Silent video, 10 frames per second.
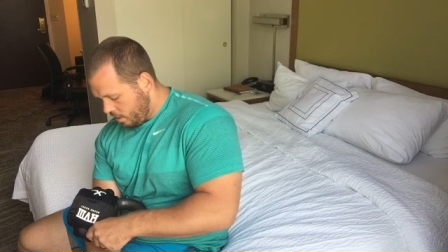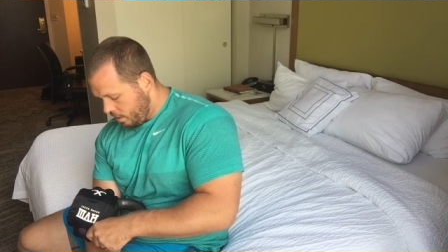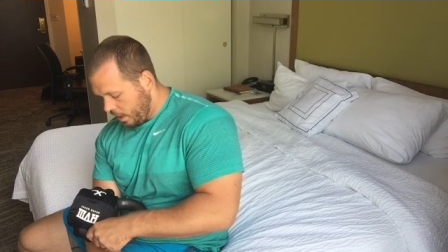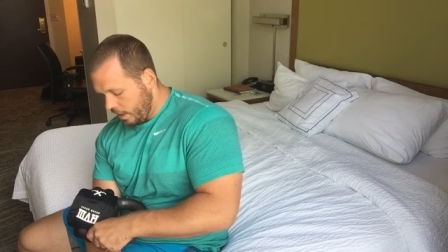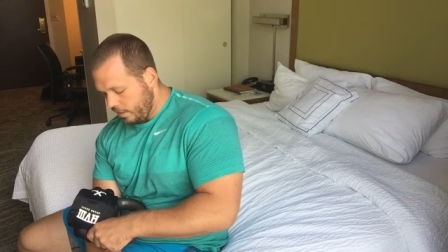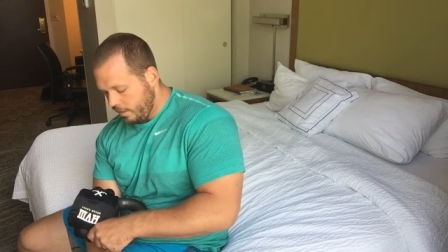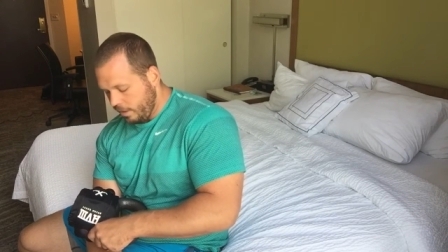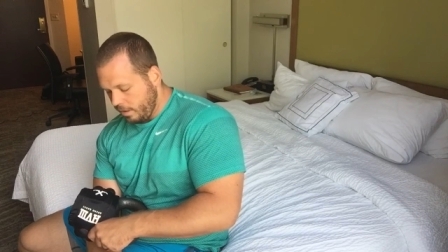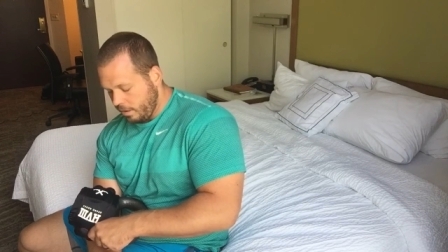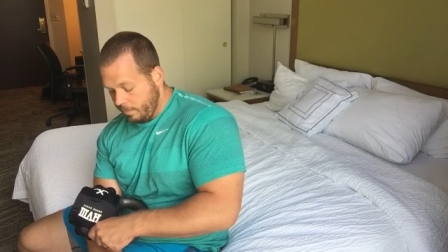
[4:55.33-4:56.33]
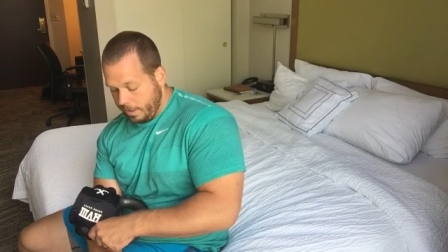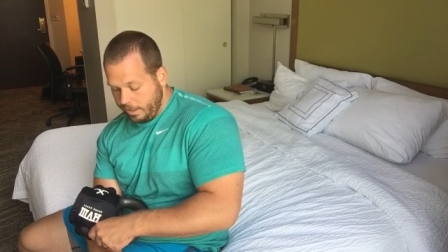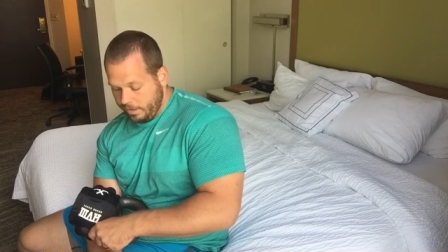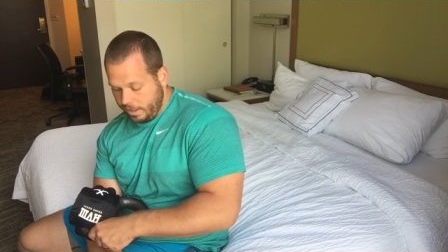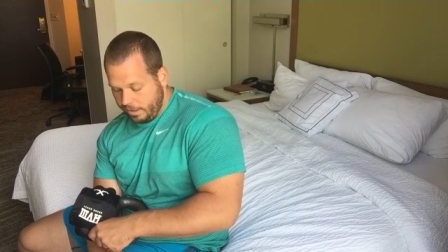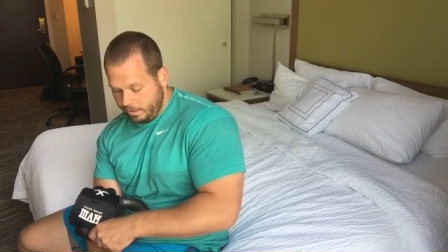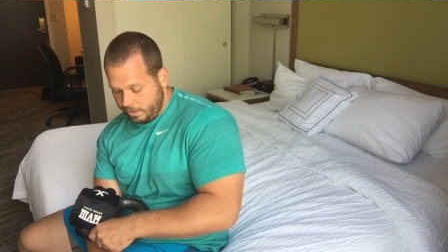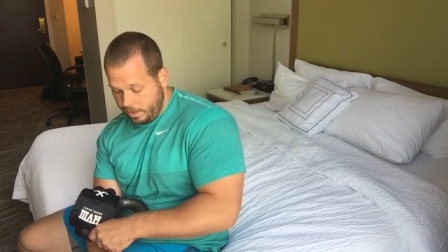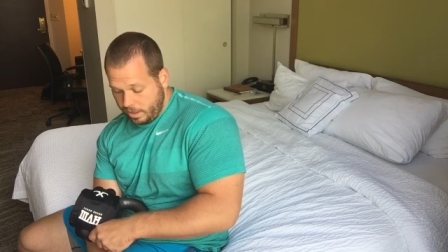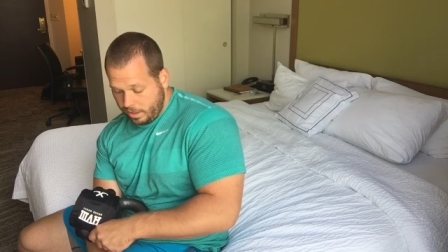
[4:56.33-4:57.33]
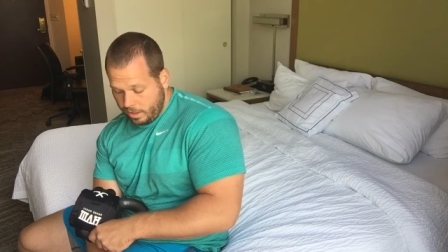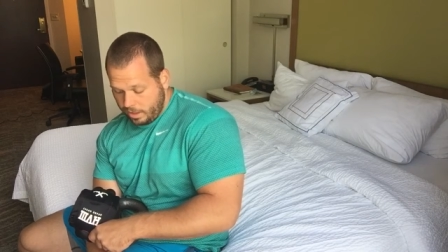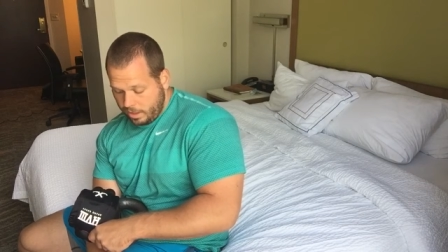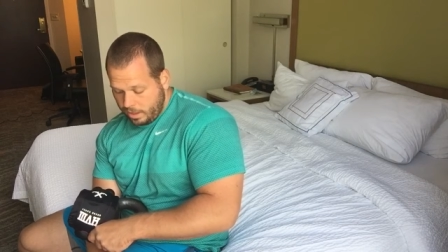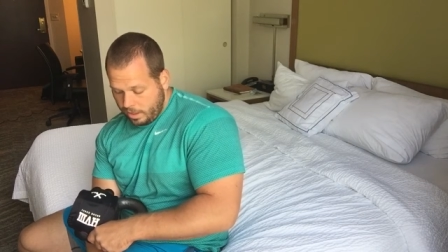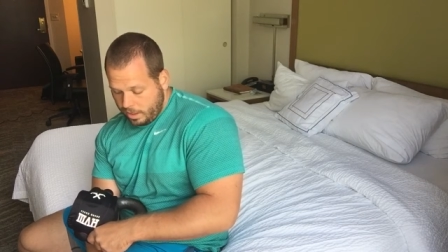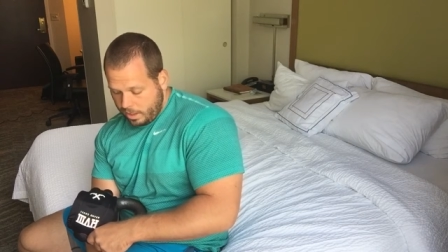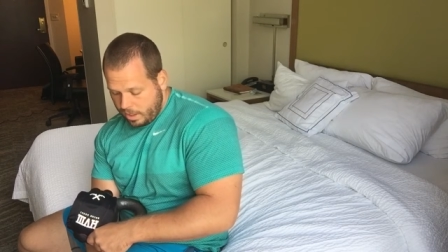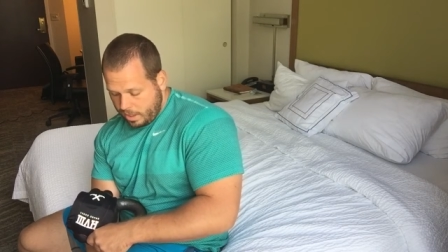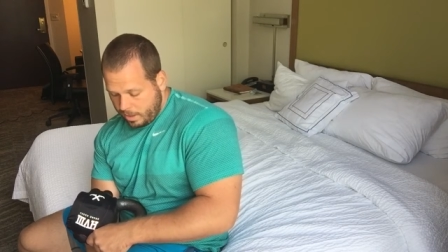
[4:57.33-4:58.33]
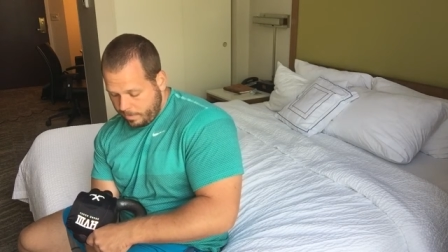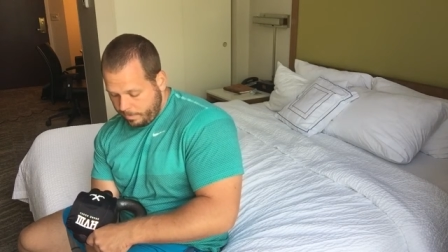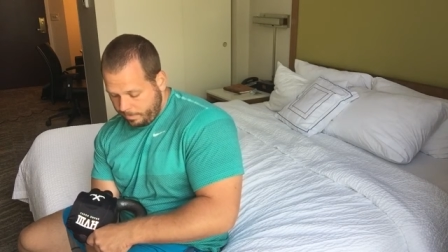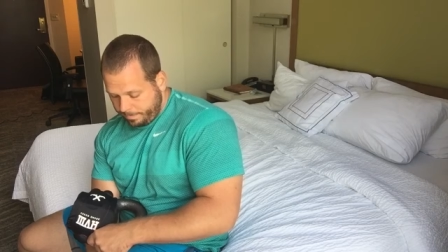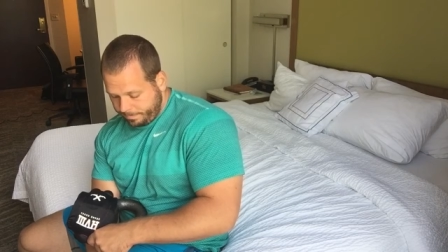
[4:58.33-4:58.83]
let it sit on all my extensors here. Um,